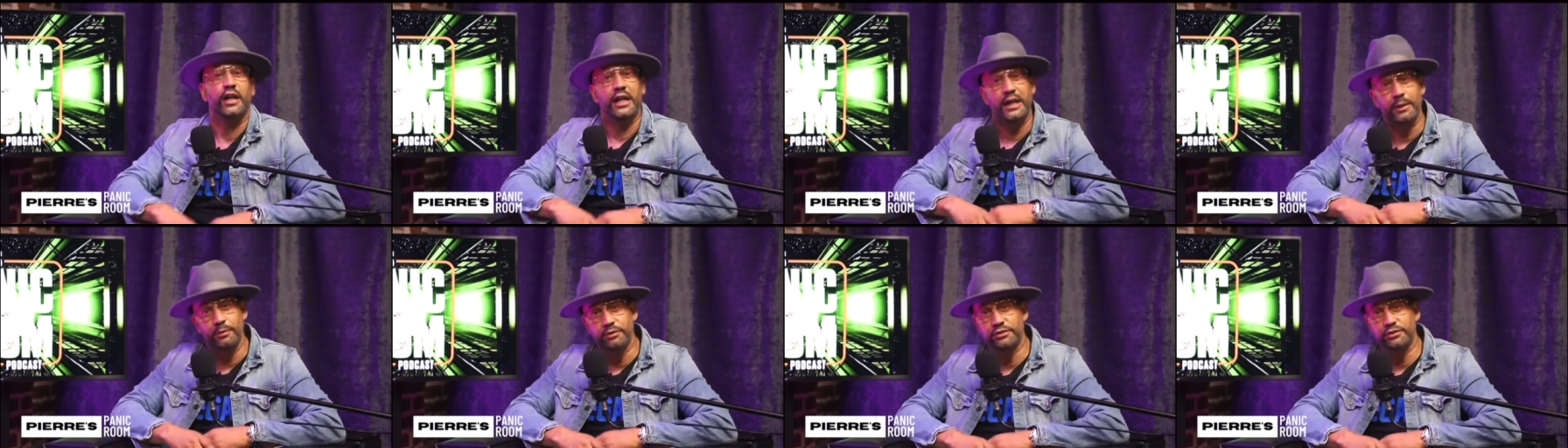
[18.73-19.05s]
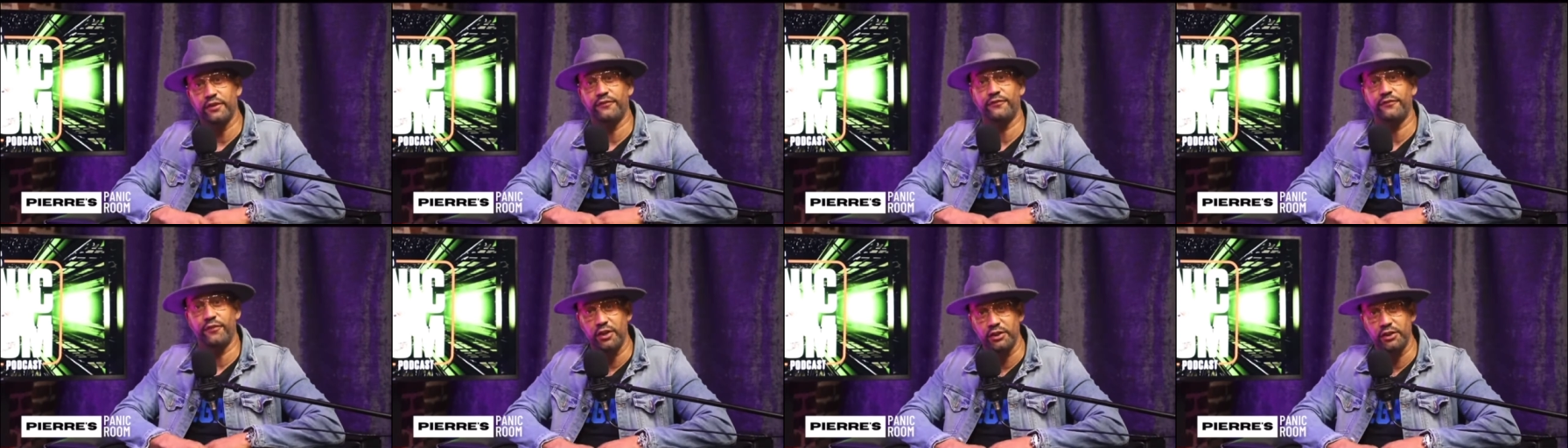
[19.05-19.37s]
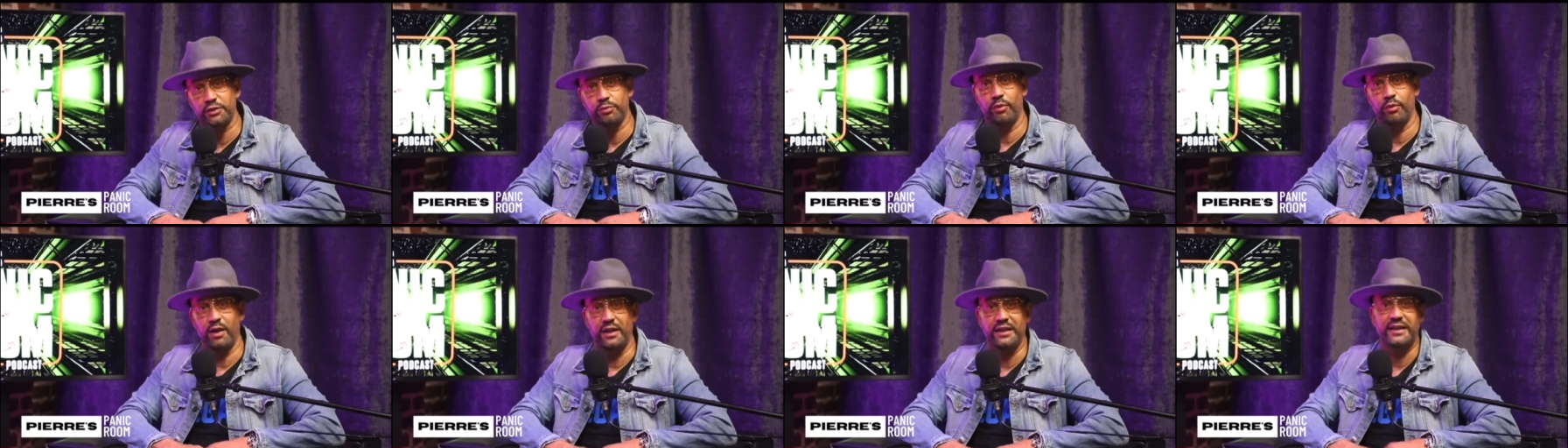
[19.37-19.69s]
He was the
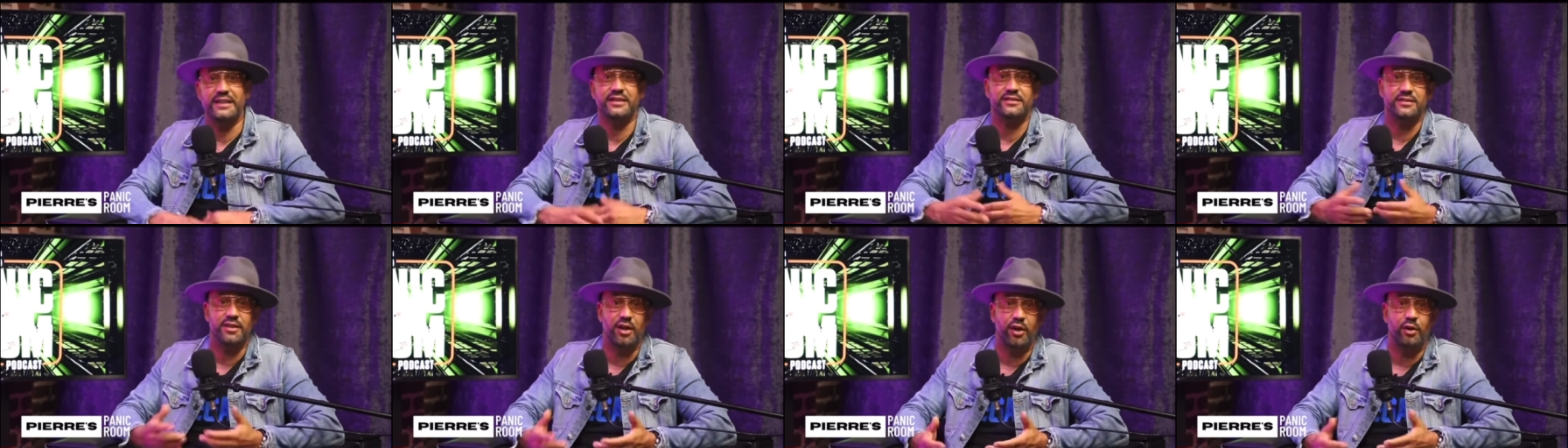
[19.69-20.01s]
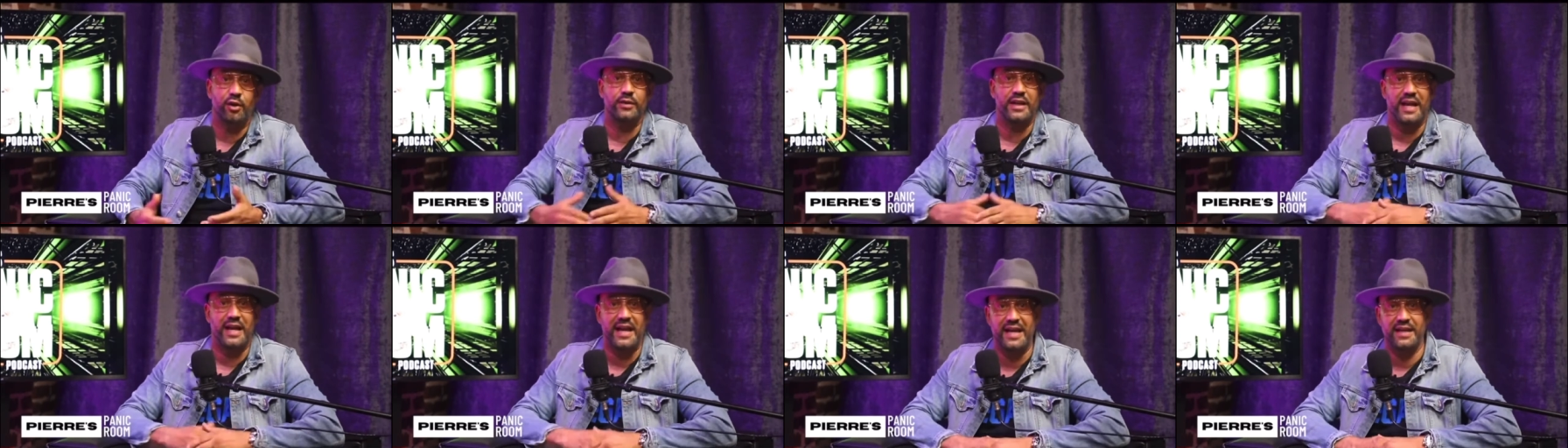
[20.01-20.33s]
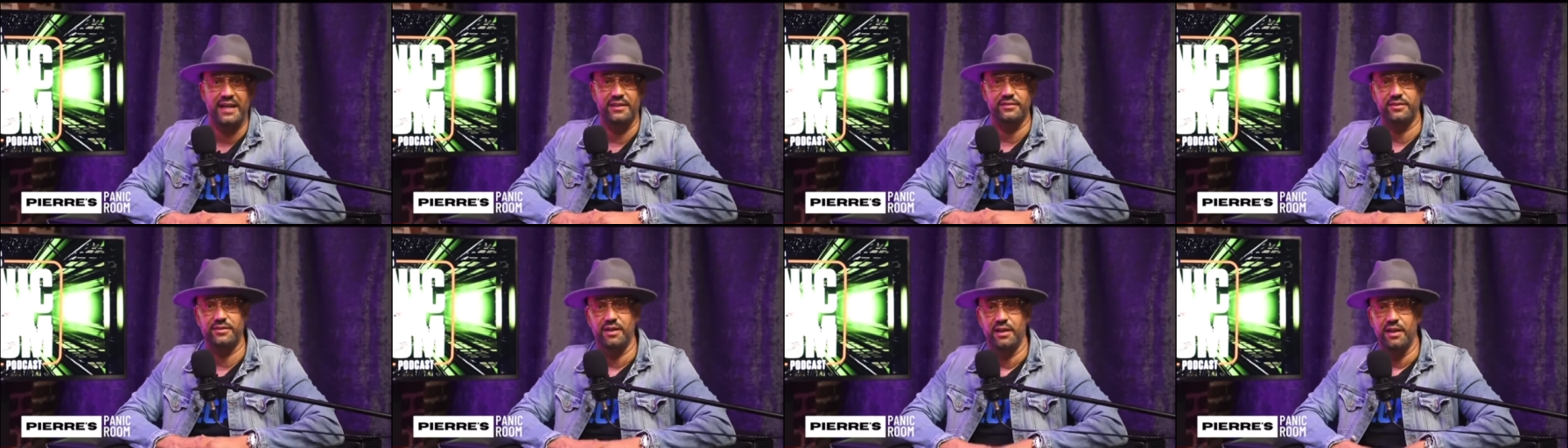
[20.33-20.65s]
first one. He's known
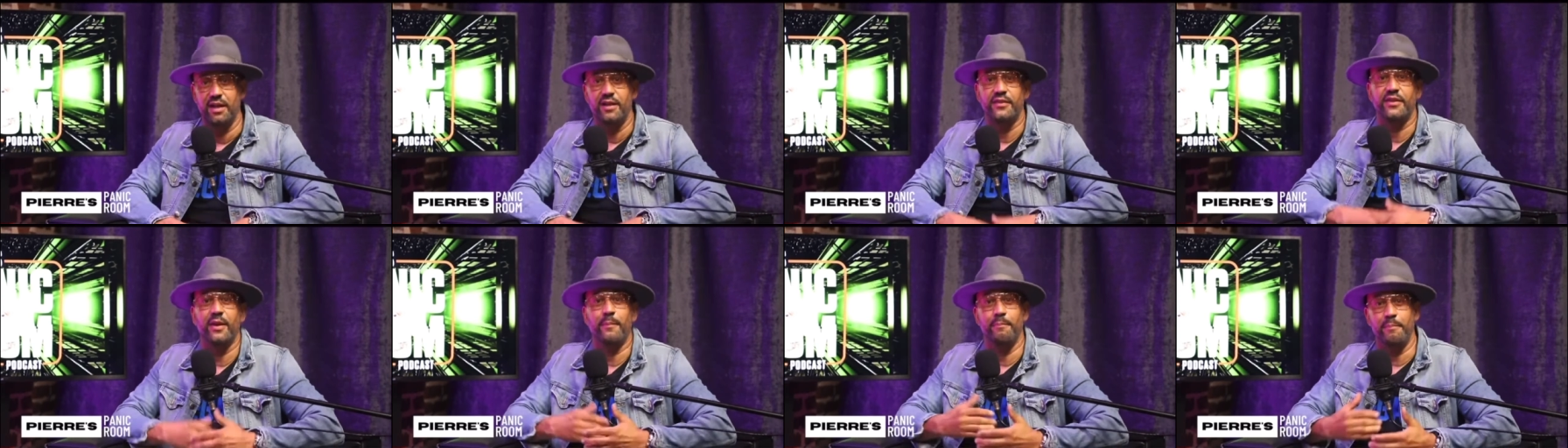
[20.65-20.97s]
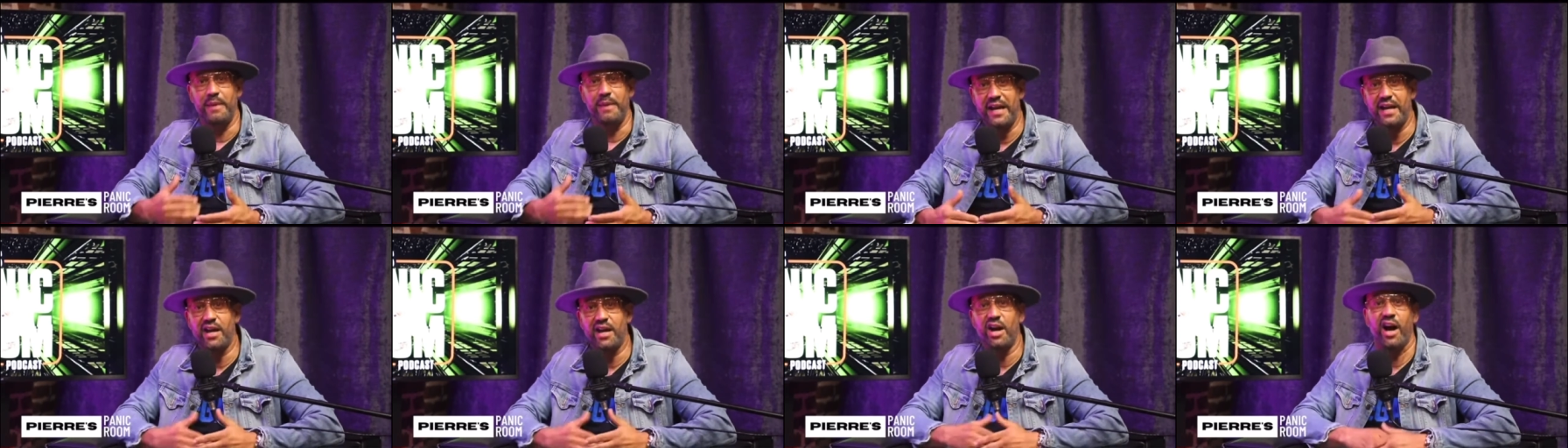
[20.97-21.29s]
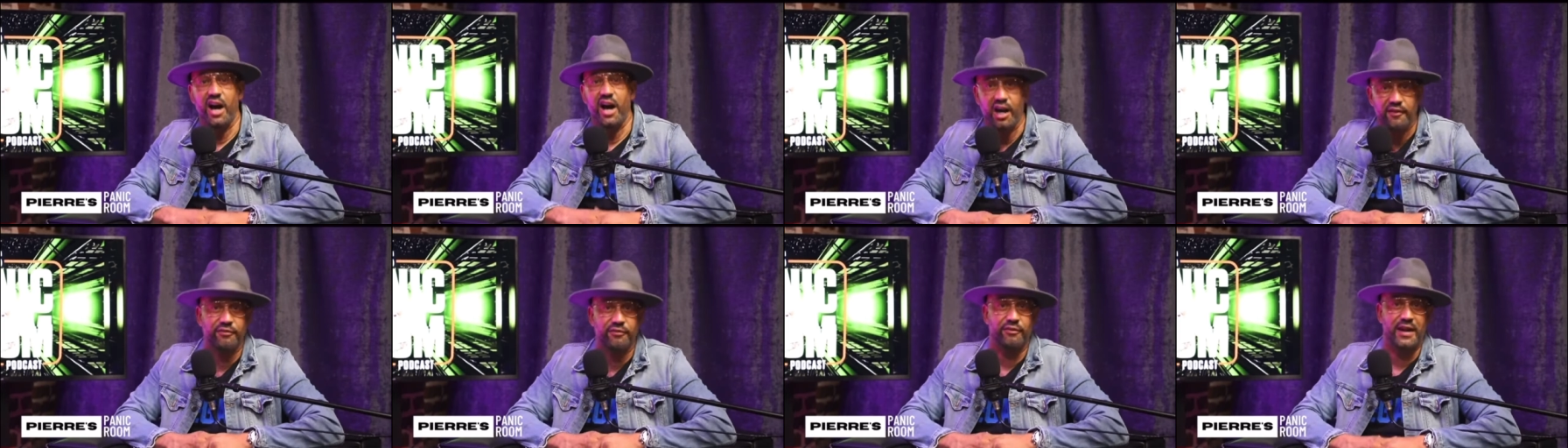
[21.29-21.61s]
as the mayor
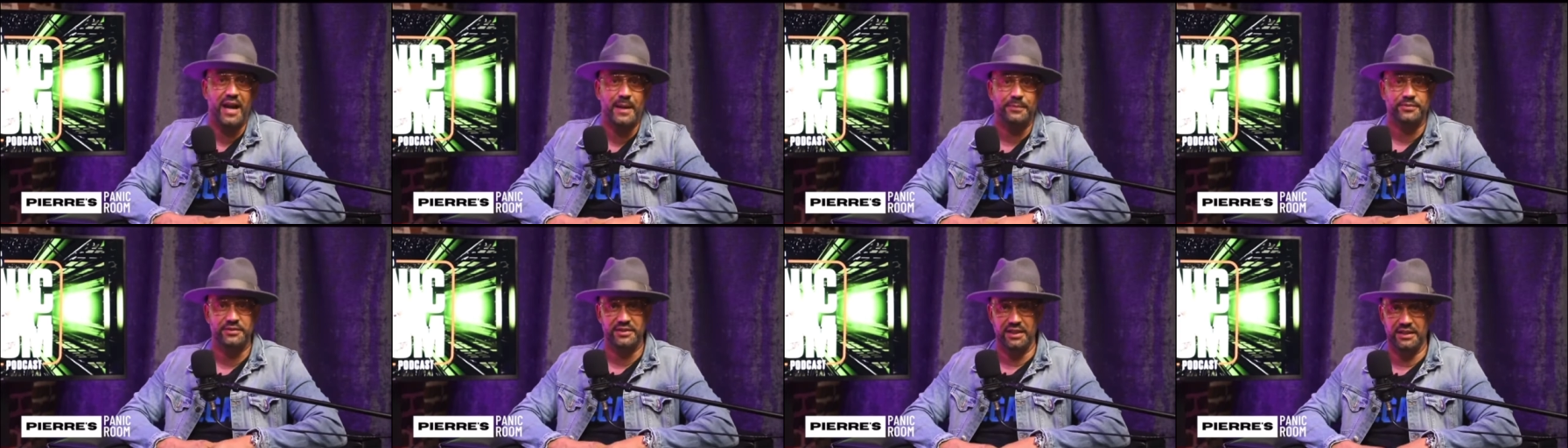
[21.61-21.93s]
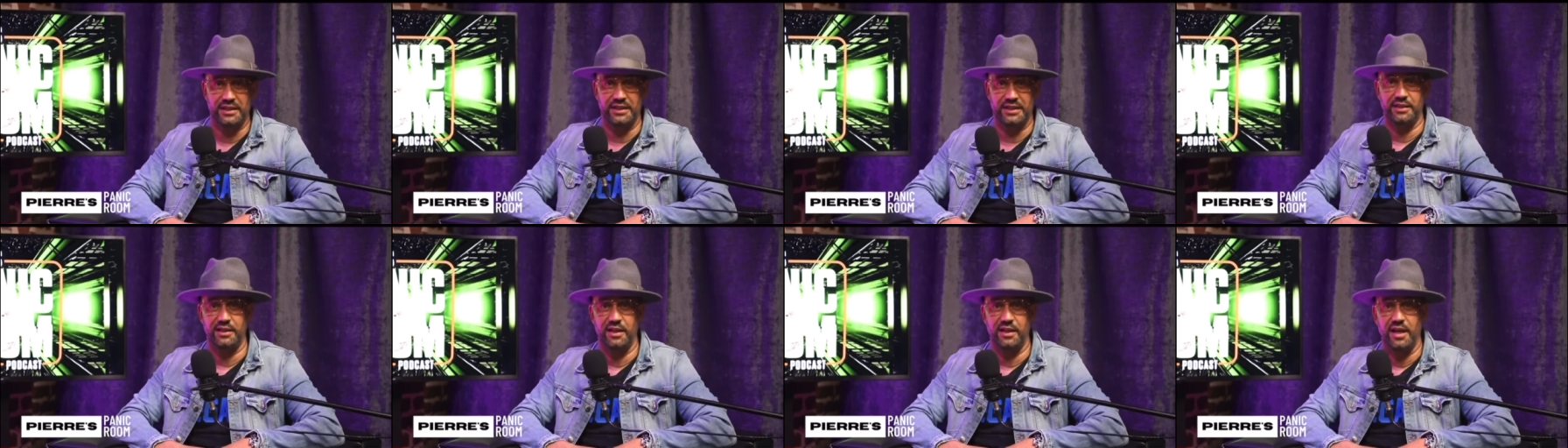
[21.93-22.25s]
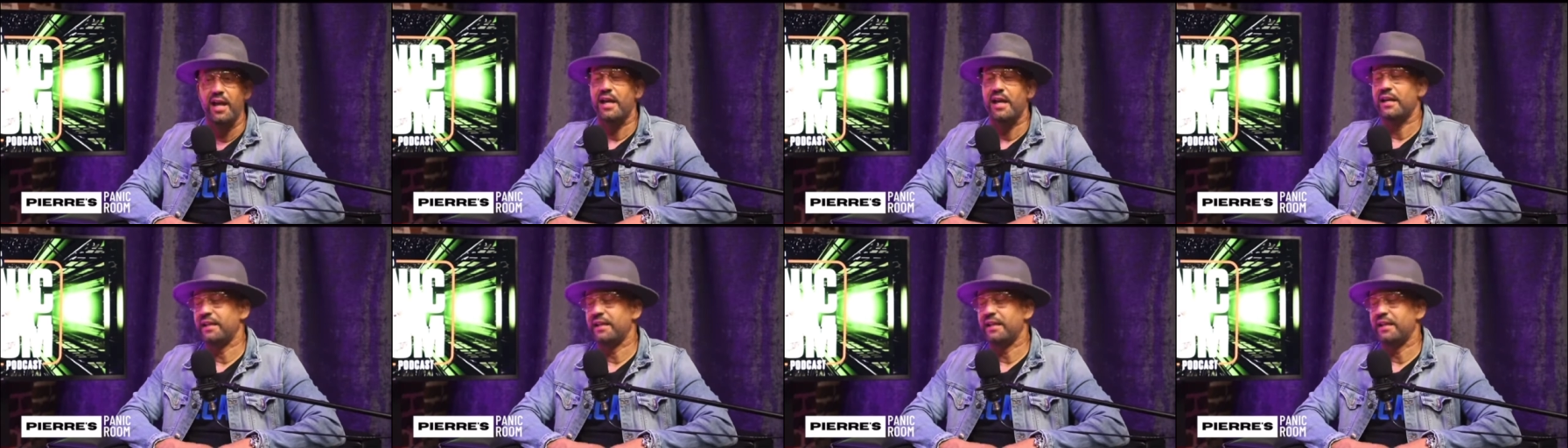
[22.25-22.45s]
of Rap City.